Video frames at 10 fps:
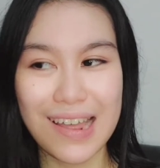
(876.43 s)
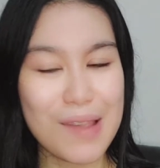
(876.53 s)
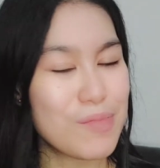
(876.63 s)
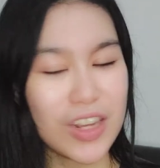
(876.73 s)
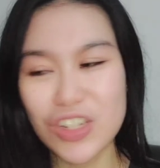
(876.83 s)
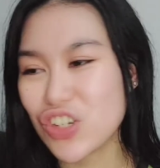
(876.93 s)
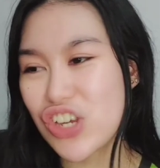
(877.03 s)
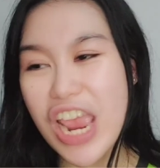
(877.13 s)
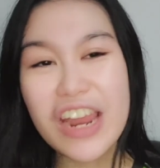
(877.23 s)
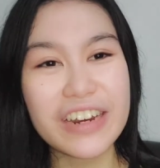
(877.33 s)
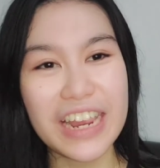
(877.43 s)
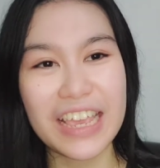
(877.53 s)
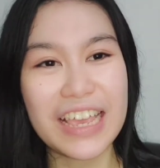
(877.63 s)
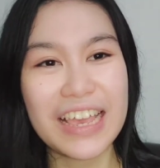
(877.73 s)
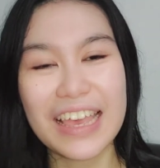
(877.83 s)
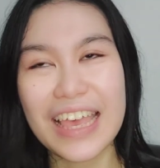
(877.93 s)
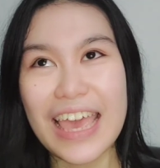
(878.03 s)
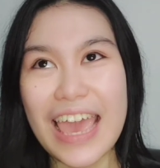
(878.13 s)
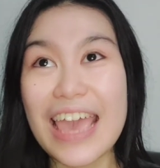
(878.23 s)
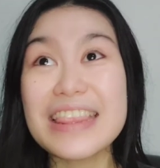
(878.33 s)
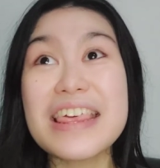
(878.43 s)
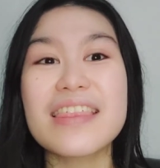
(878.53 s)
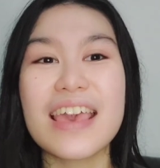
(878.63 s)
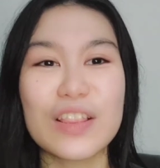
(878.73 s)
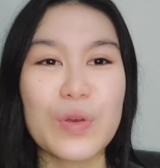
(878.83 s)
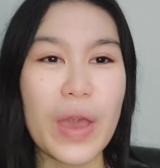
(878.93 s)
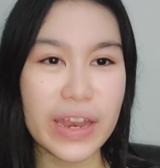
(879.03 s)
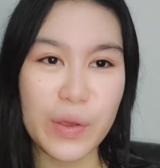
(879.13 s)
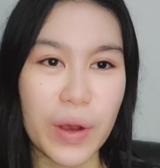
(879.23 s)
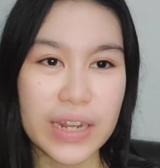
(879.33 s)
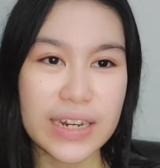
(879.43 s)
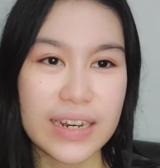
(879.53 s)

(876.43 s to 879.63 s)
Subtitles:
I'm not sharing anything to anyone.